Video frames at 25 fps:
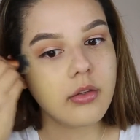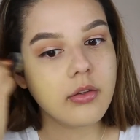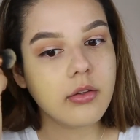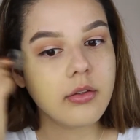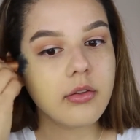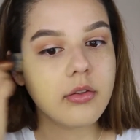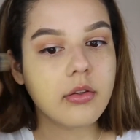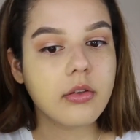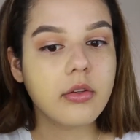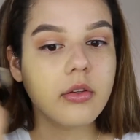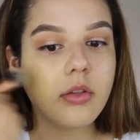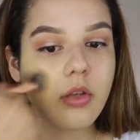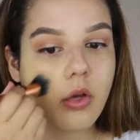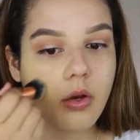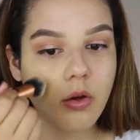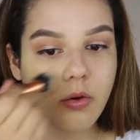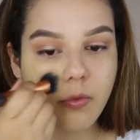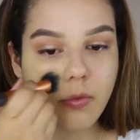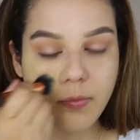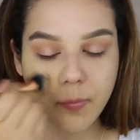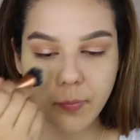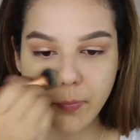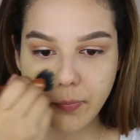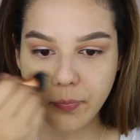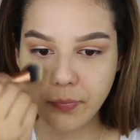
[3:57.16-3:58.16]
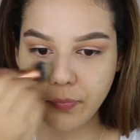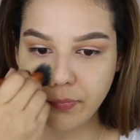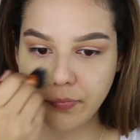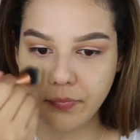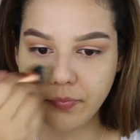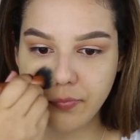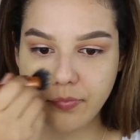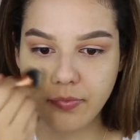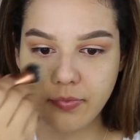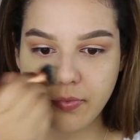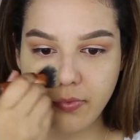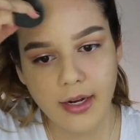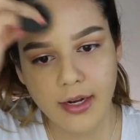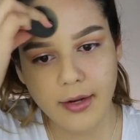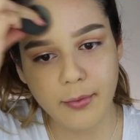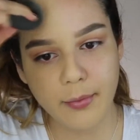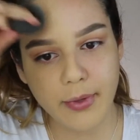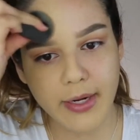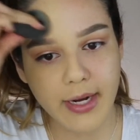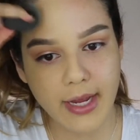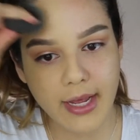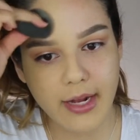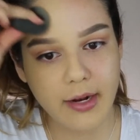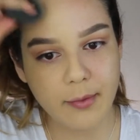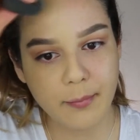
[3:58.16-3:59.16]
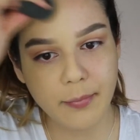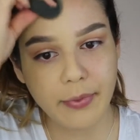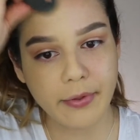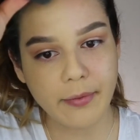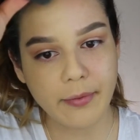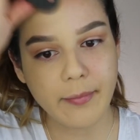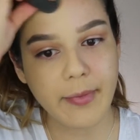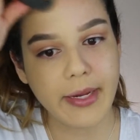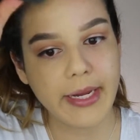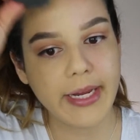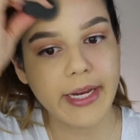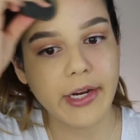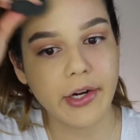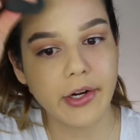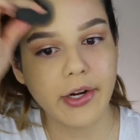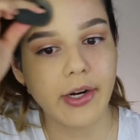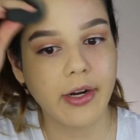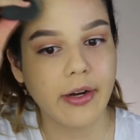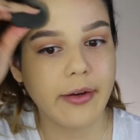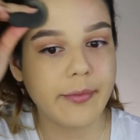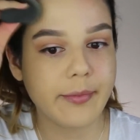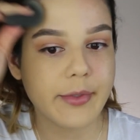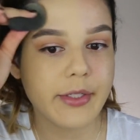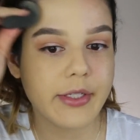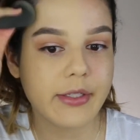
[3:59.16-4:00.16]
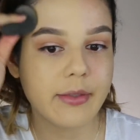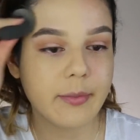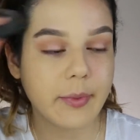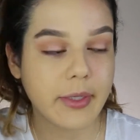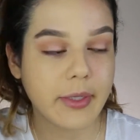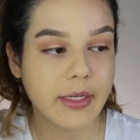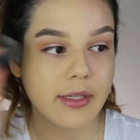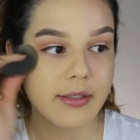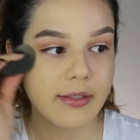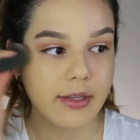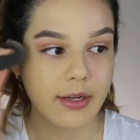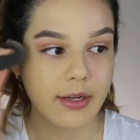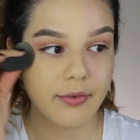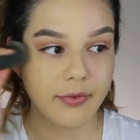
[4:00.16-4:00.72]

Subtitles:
So I went ahead and put my hair up just because